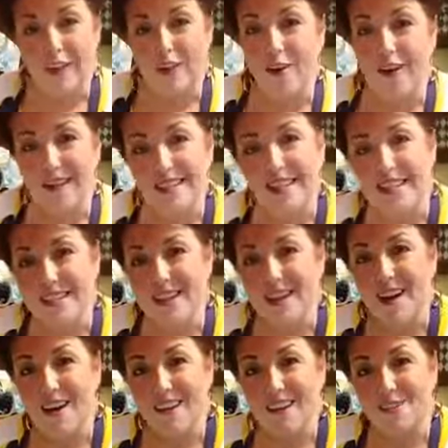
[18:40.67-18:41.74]

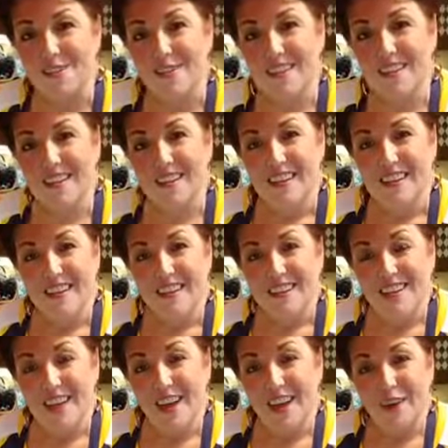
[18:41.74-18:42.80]
$96.
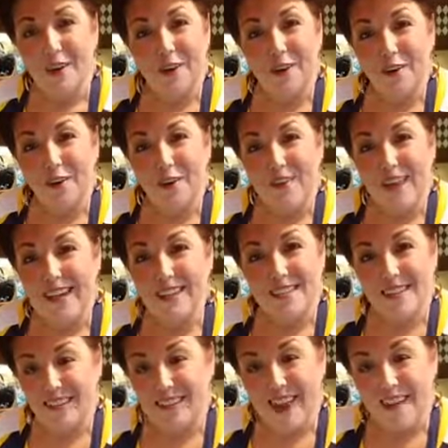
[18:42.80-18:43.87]
So that's
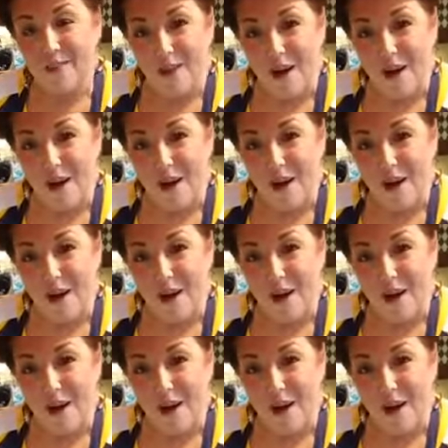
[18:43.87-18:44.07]
another